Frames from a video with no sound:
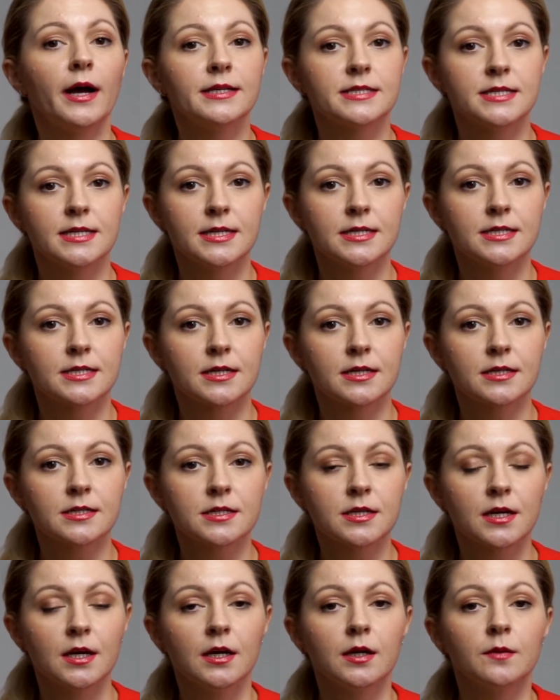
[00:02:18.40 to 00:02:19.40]
didn't?
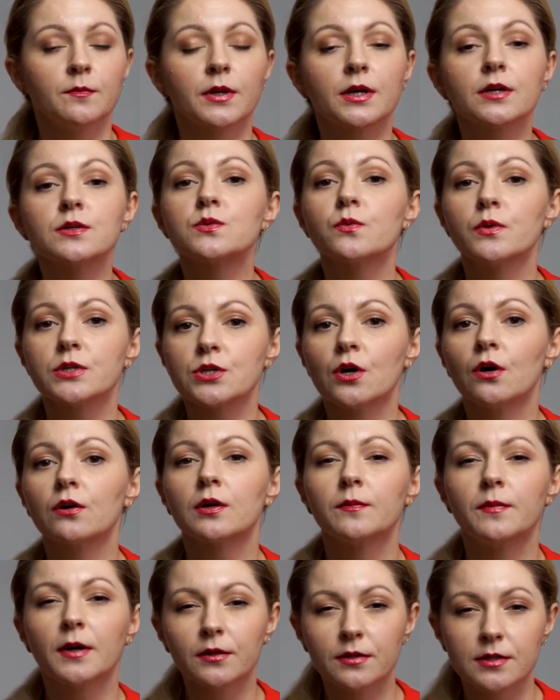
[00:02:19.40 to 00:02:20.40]
Because we talk
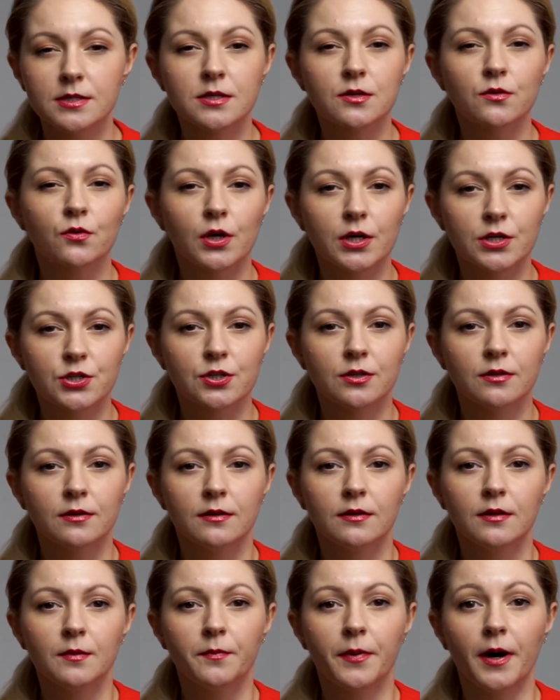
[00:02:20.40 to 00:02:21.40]
about the situation
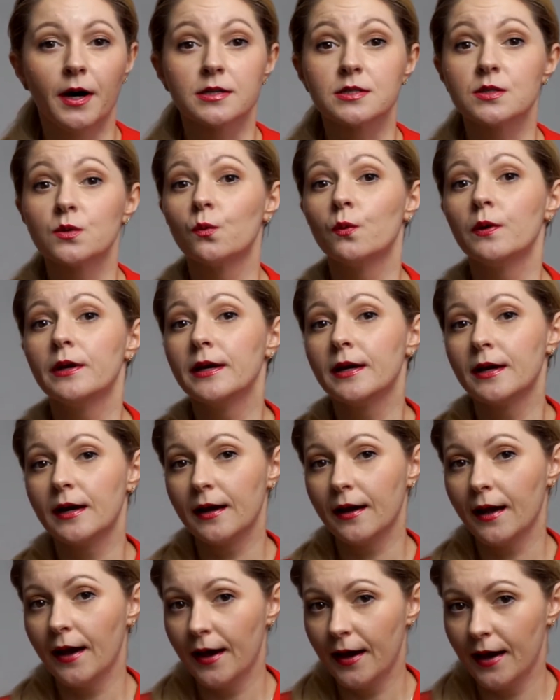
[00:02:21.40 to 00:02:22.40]
in the past. We
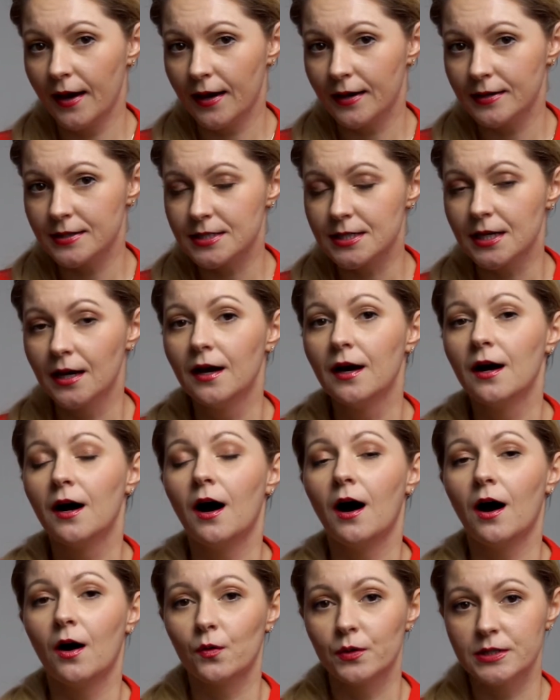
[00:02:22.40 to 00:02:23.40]
had
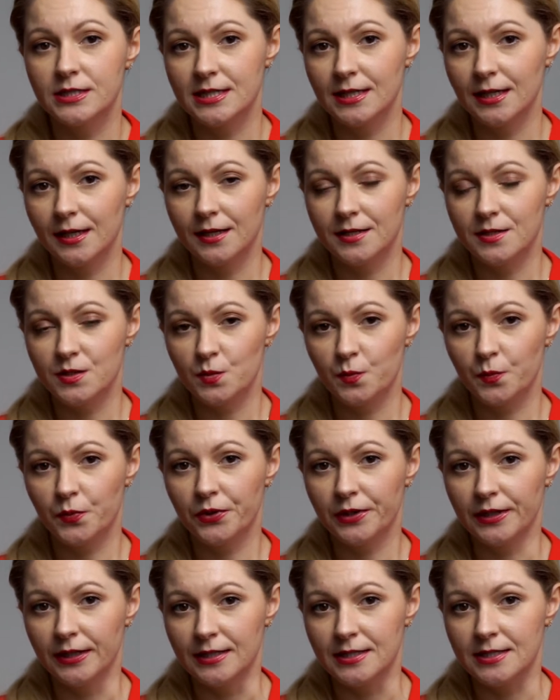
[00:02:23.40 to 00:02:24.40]
our tickets
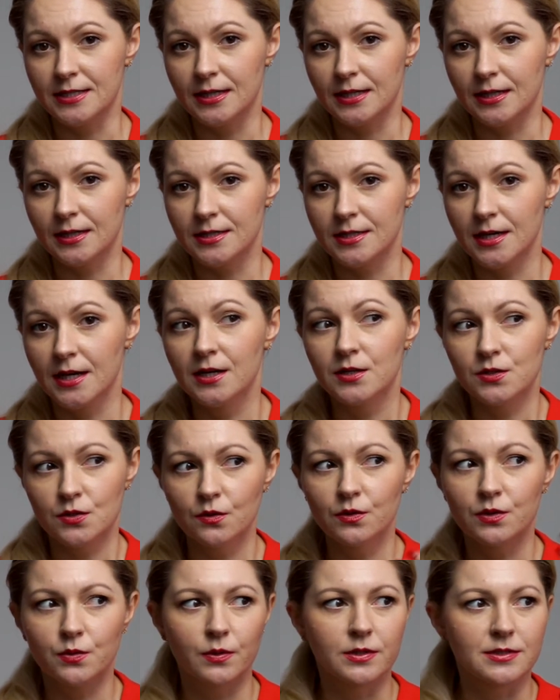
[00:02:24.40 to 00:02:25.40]
printed. So
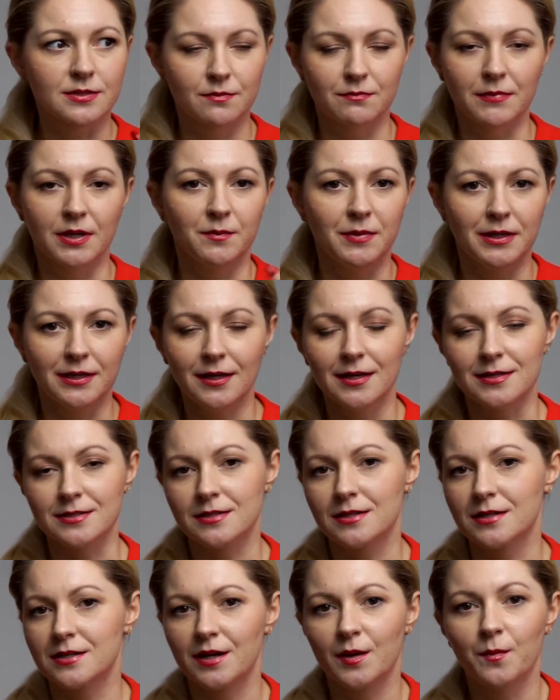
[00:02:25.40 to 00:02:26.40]
it was maybe
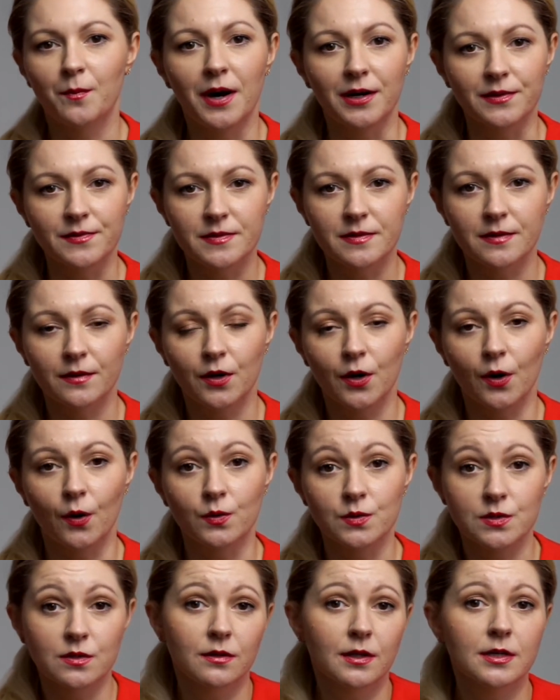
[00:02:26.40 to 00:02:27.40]
yesterday, a month ago.
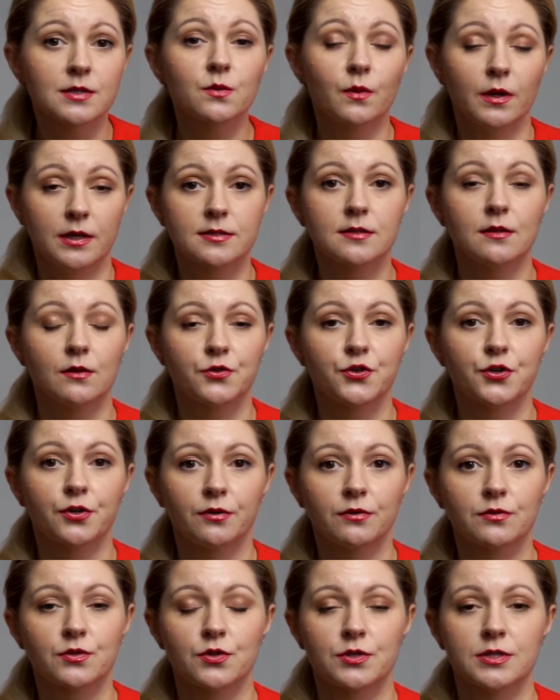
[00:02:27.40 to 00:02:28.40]
So that's why it's
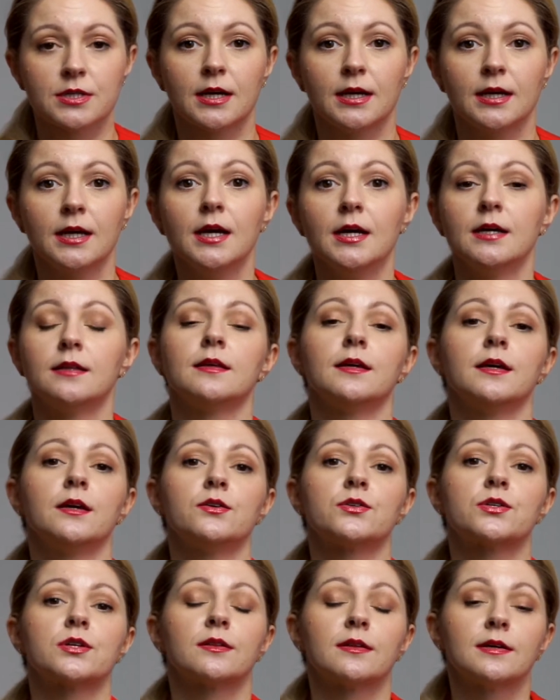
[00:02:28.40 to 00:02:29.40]
logical to say the
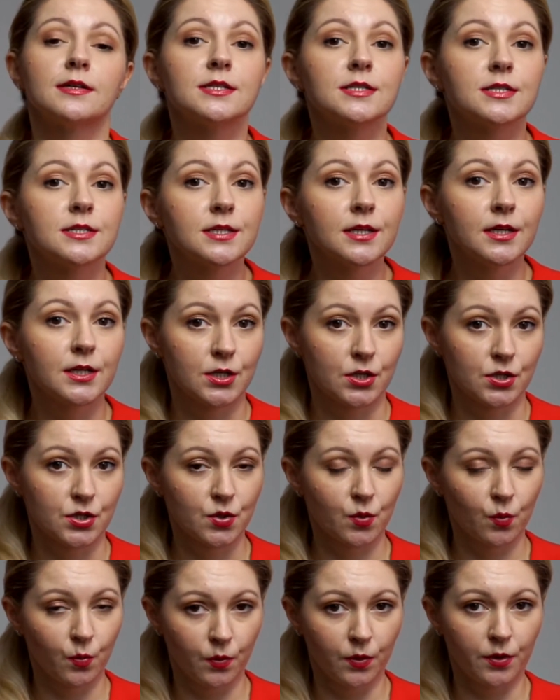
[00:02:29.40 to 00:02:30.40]
internet
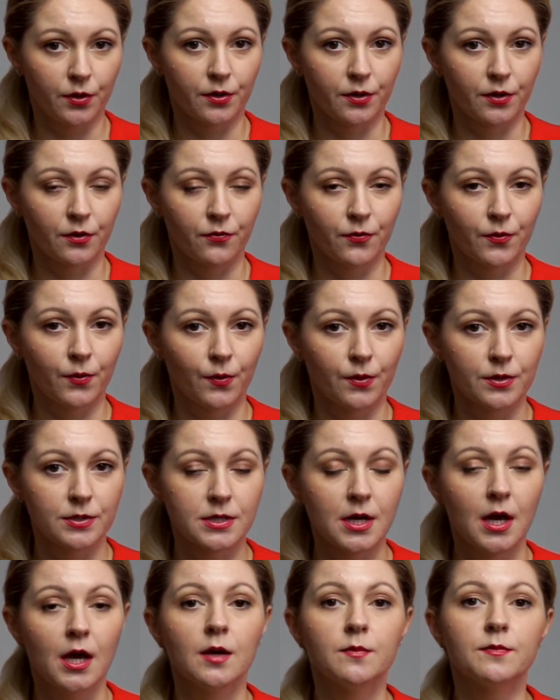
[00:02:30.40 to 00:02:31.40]
didn't work, of course.
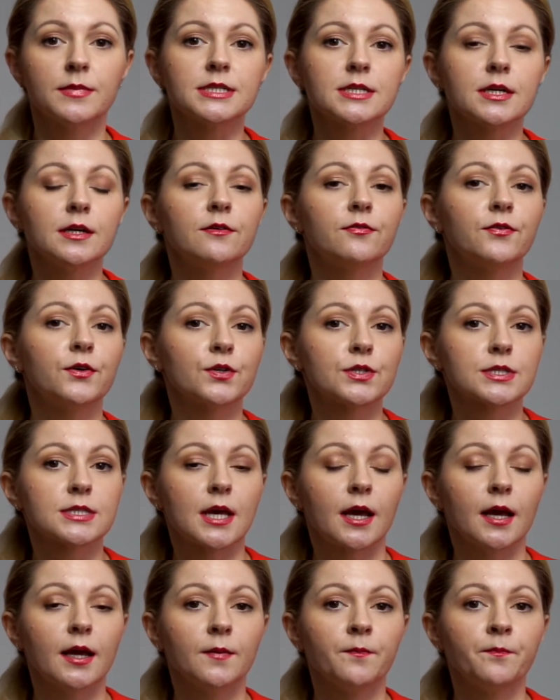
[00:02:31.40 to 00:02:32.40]
But if you
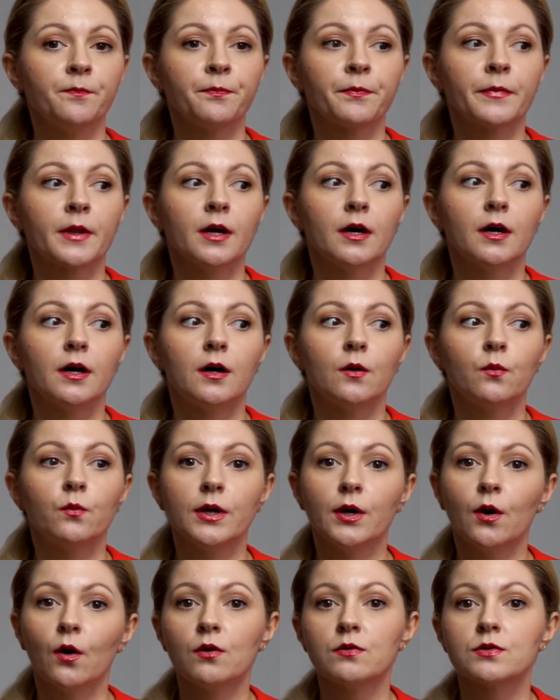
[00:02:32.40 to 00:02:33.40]
say we
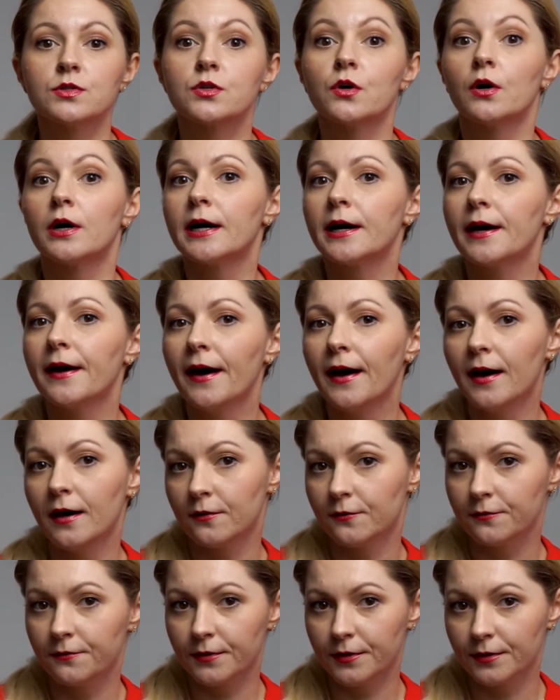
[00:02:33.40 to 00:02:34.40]
also
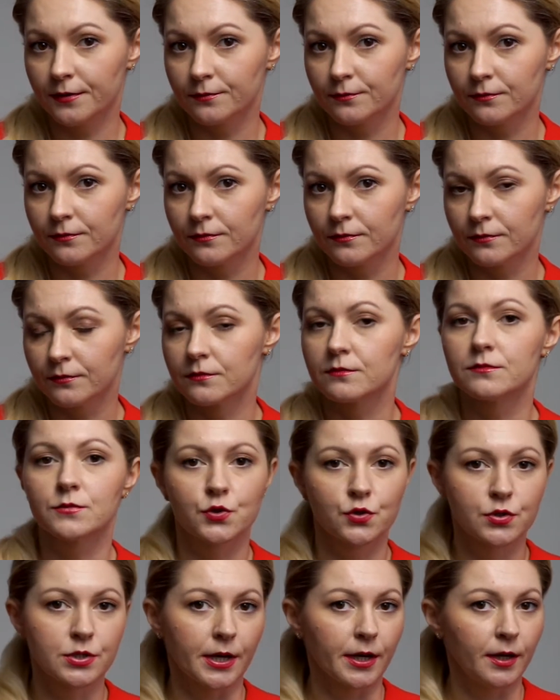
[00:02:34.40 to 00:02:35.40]
have
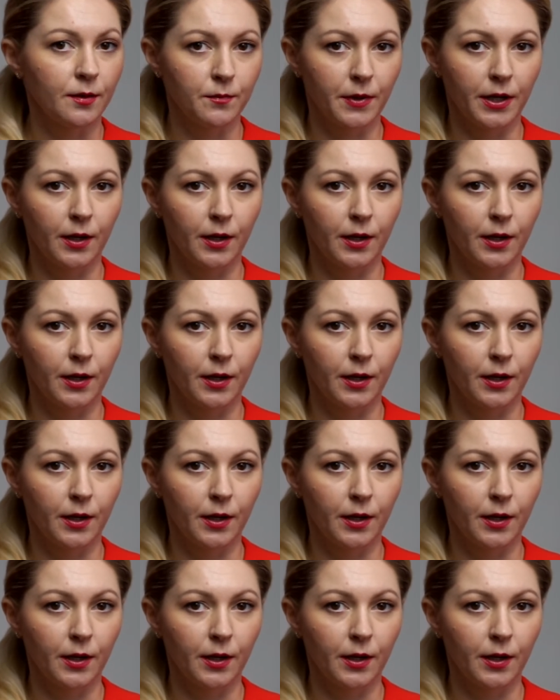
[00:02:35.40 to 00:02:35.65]
today,